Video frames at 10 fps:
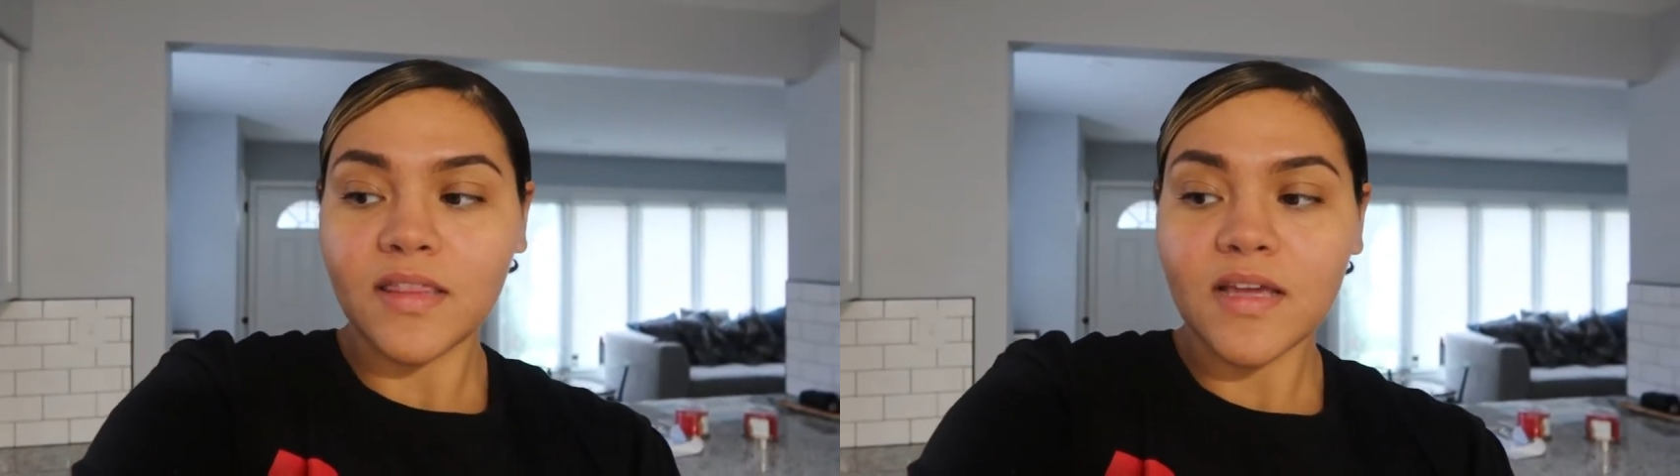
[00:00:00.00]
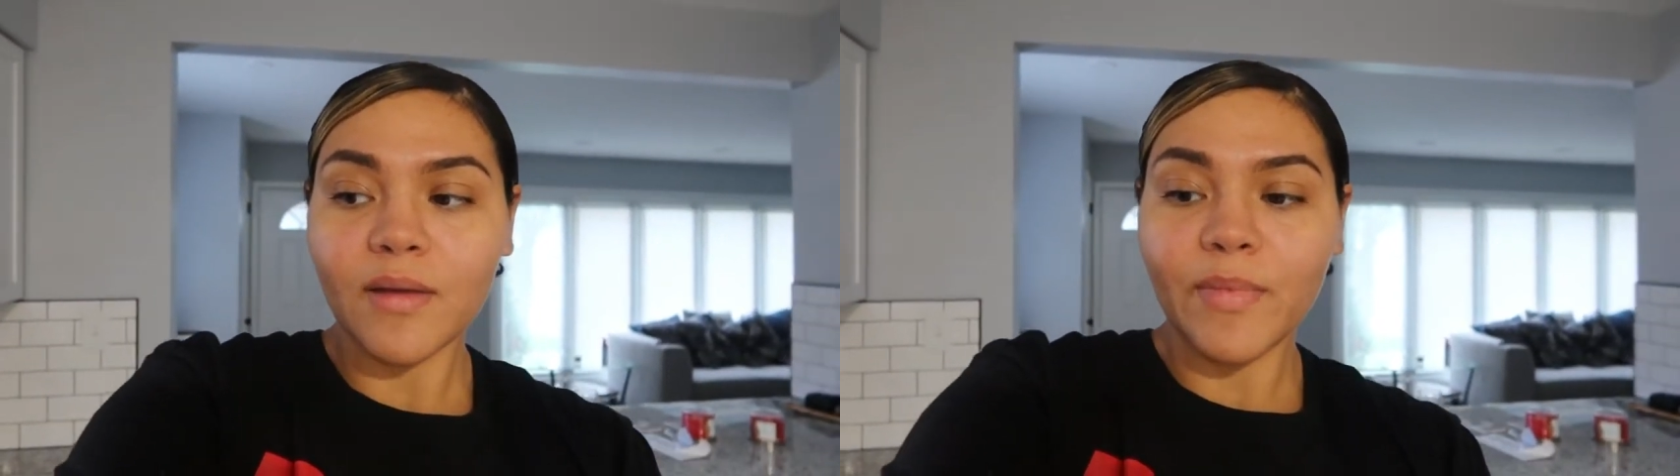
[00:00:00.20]
i
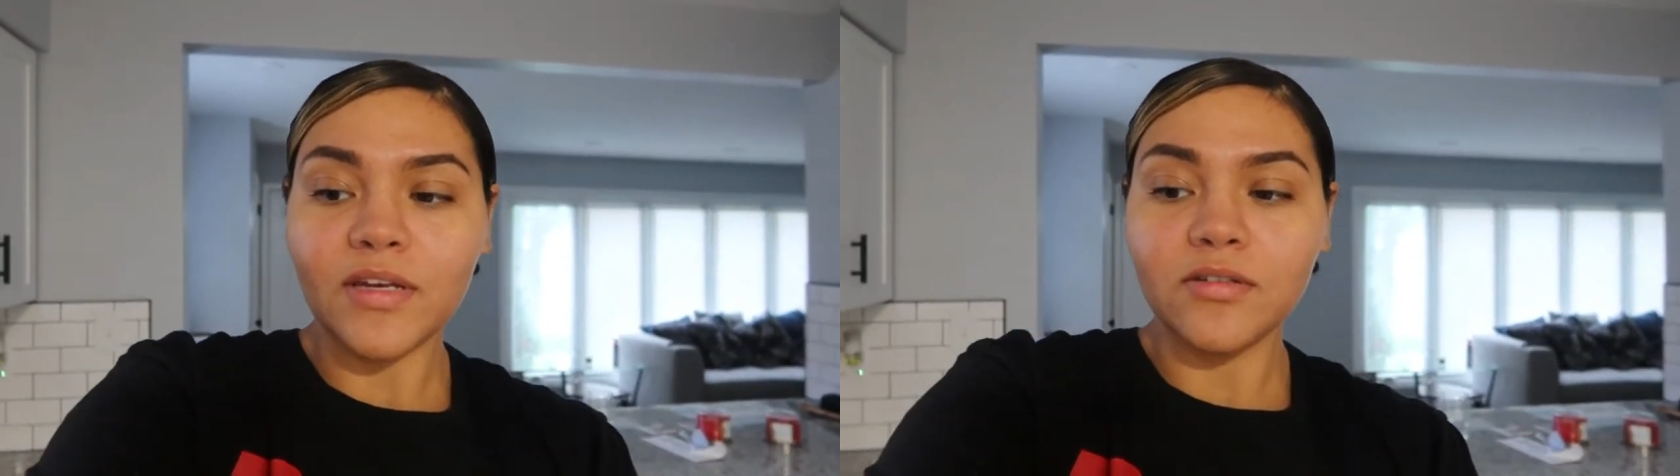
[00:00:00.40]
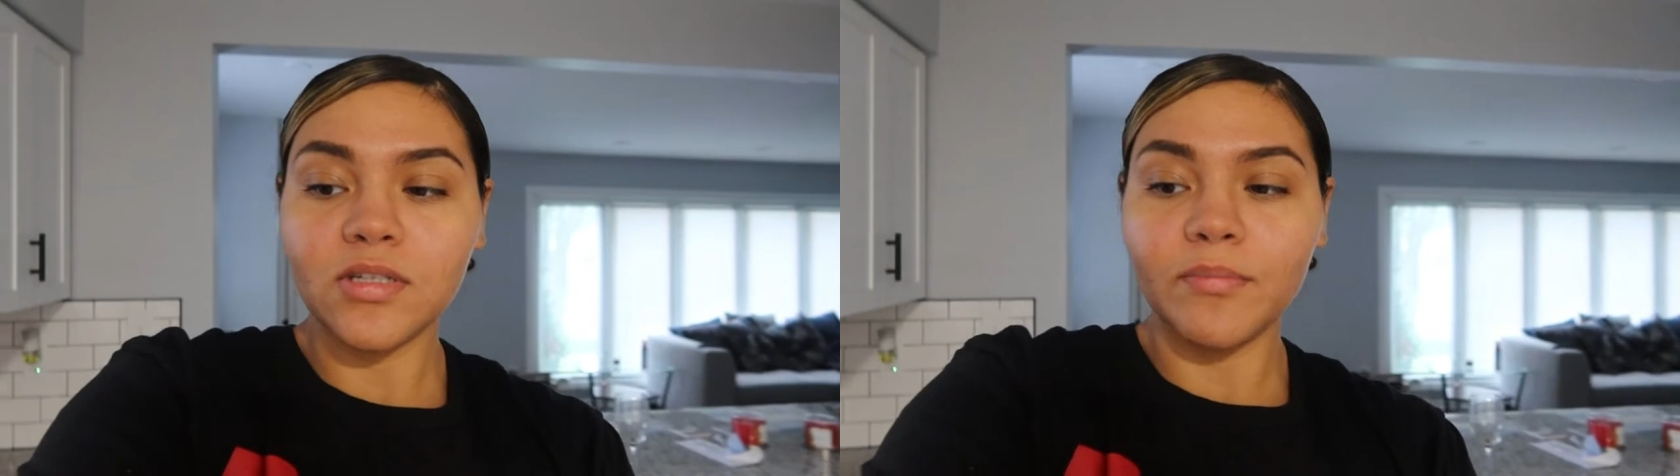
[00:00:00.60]
think i
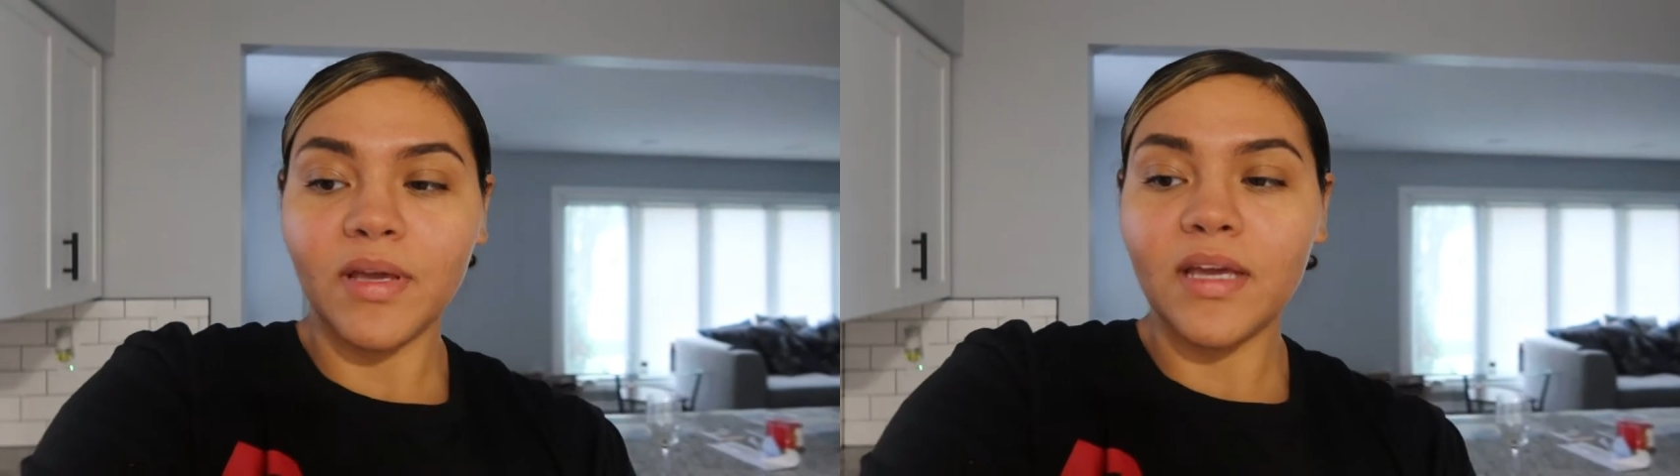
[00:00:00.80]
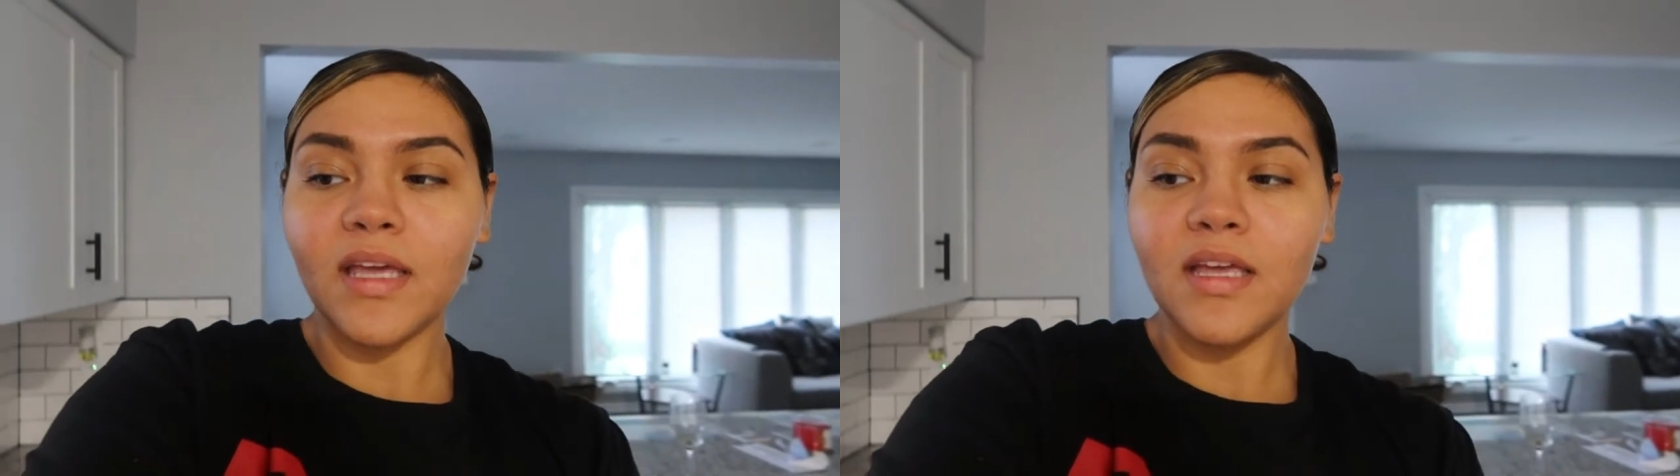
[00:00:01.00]
might do some
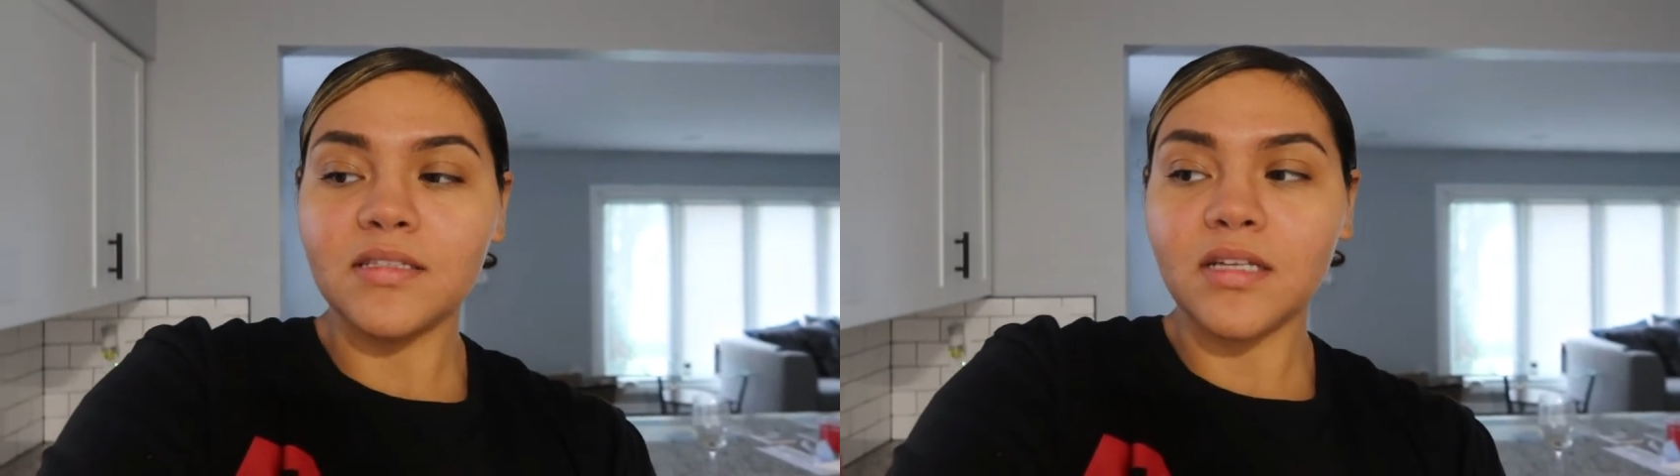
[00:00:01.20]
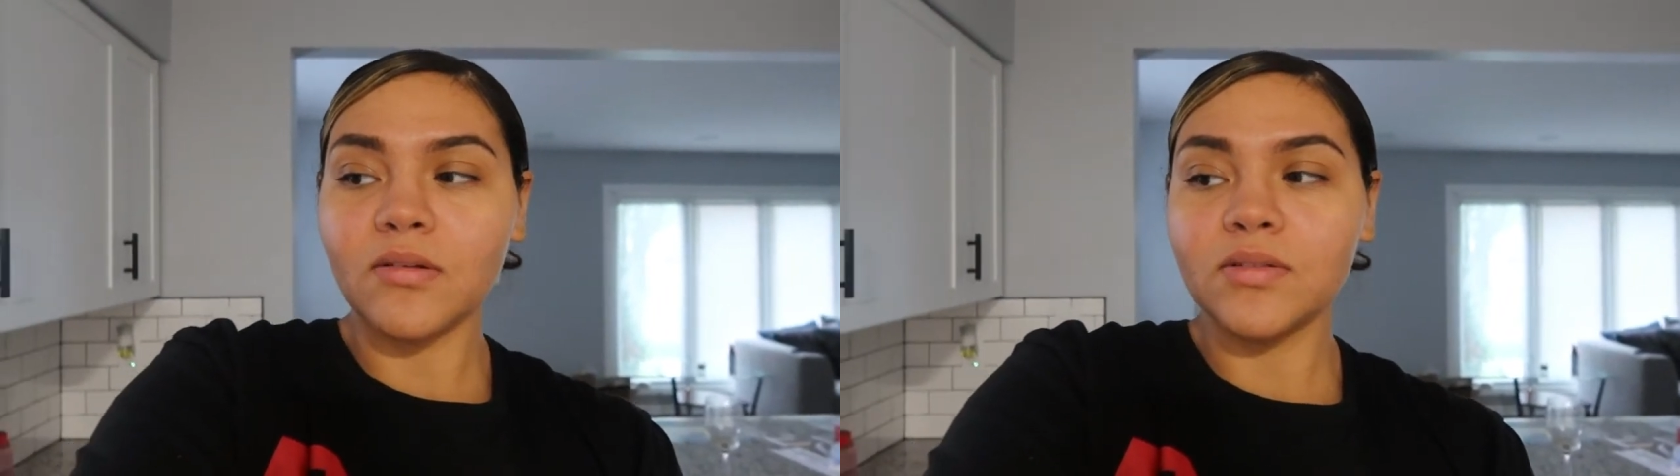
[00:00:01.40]
pancakes i